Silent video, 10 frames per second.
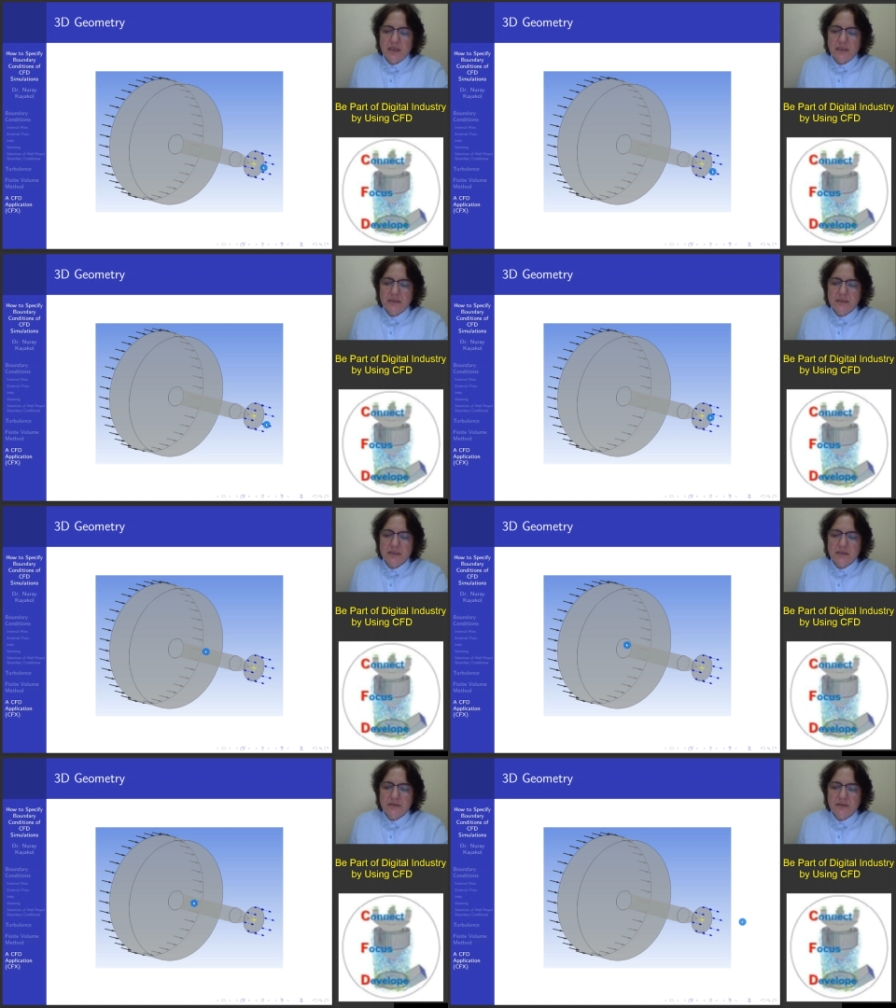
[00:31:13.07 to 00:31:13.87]
it's
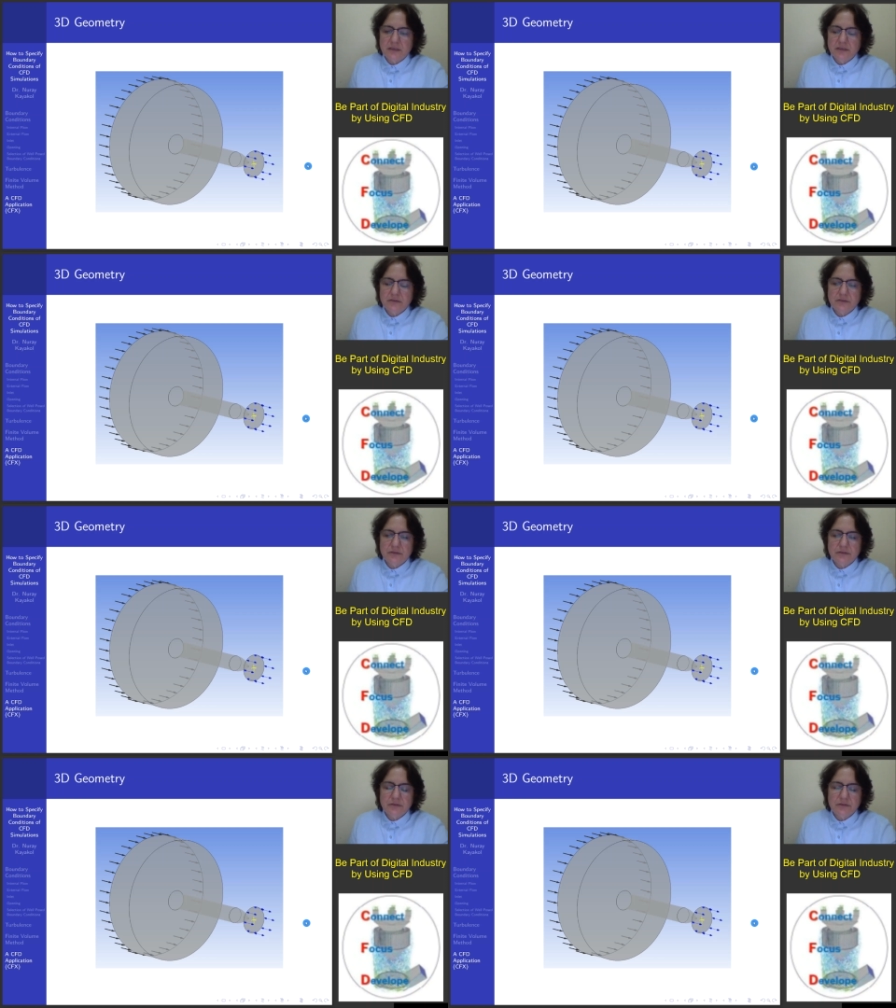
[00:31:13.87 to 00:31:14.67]
not related
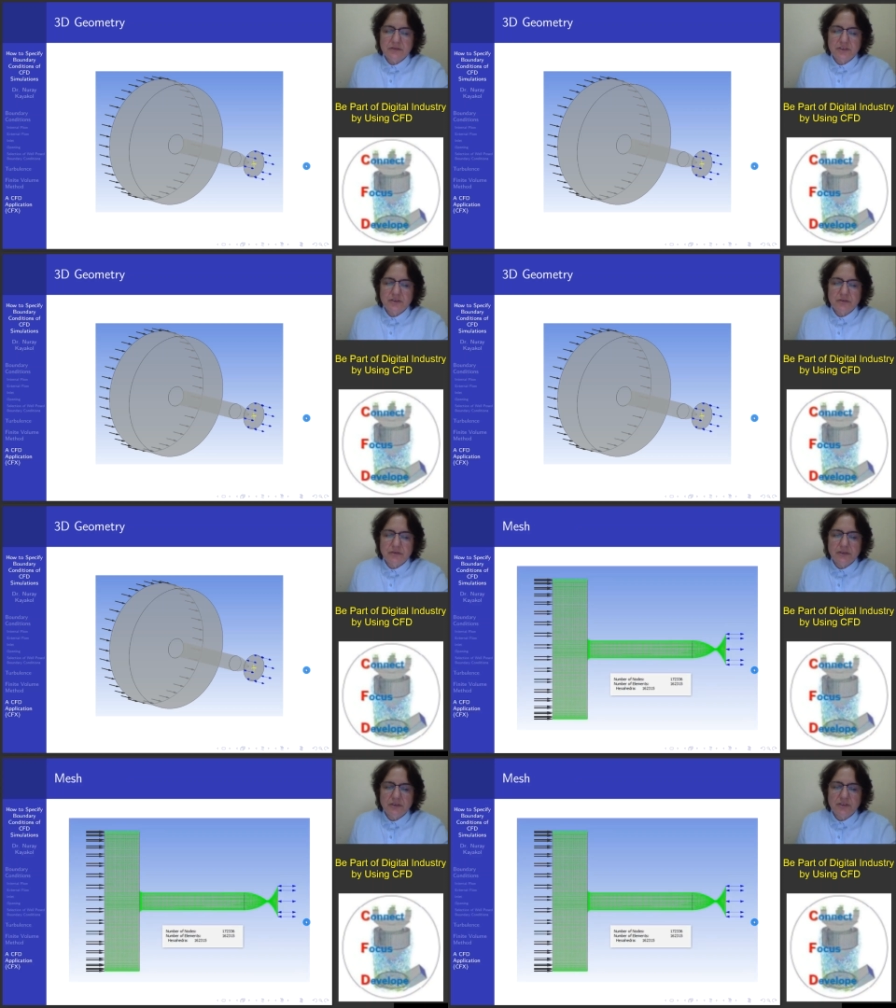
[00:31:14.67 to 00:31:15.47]
to the
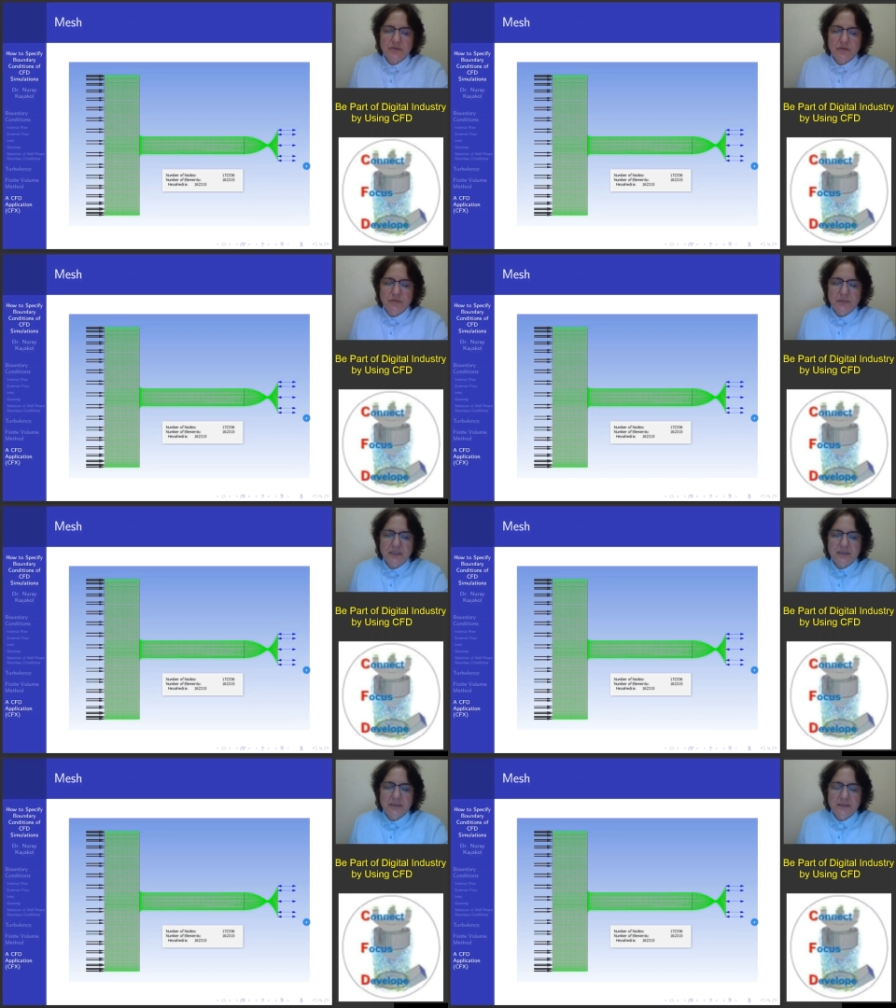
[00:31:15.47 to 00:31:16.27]

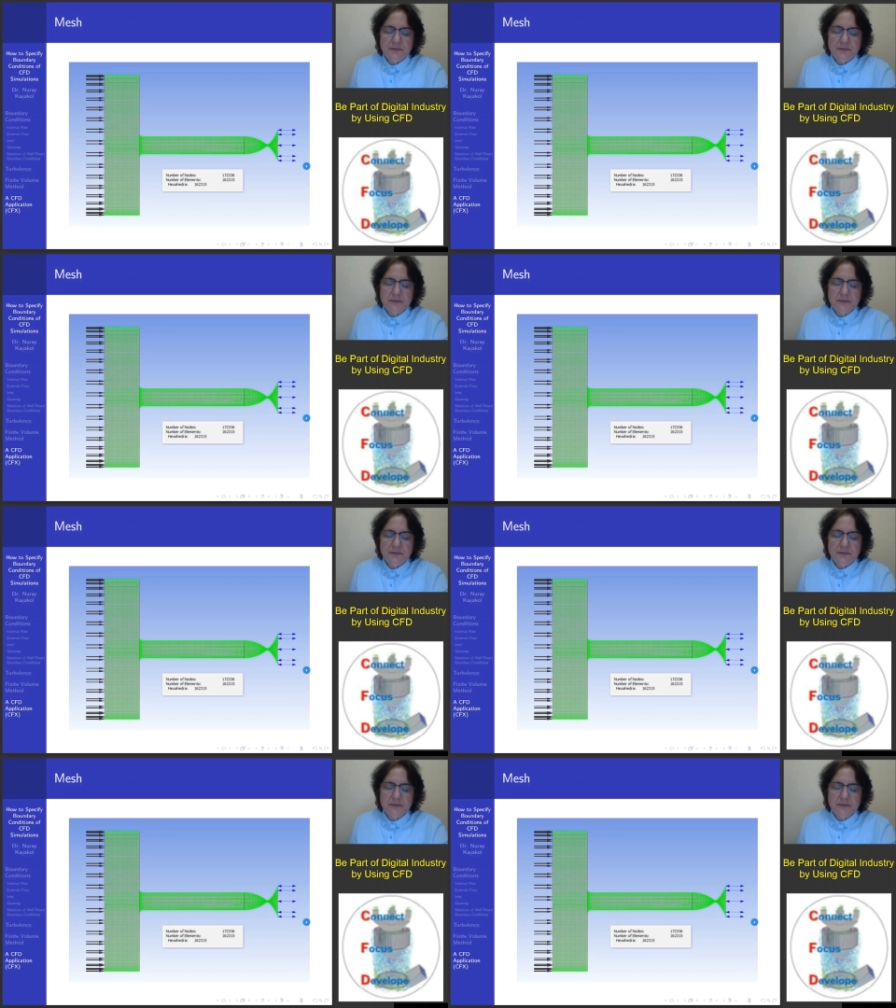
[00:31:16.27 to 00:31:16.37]
geometry.